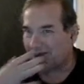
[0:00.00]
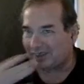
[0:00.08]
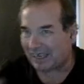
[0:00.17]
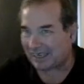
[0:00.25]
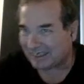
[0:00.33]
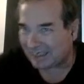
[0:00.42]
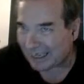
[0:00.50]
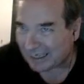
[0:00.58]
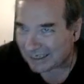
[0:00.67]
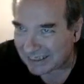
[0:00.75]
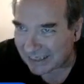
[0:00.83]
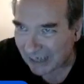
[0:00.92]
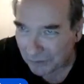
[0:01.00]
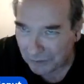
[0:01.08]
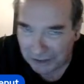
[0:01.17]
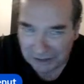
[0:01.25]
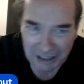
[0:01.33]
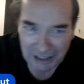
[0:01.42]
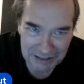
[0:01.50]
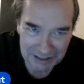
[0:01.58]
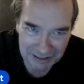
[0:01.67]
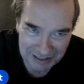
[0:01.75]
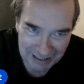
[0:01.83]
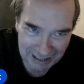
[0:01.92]
That is the only
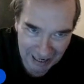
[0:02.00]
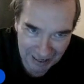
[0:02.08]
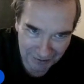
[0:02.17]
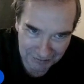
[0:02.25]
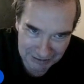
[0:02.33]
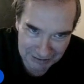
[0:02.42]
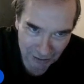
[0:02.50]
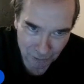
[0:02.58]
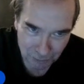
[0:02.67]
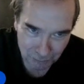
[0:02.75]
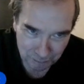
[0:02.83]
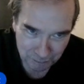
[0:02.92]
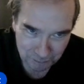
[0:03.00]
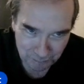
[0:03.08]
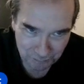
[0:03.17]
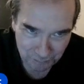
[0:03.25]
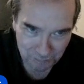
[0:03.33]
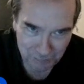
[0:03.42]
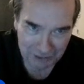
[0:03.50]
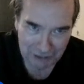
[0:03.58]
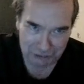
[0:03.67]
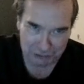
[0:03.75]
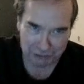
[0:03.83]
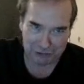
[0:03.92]
decent thing out of this whole bloody
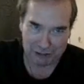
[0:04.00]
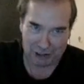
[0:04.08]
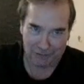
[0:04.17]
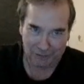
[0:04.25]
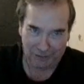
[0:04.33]
shit show.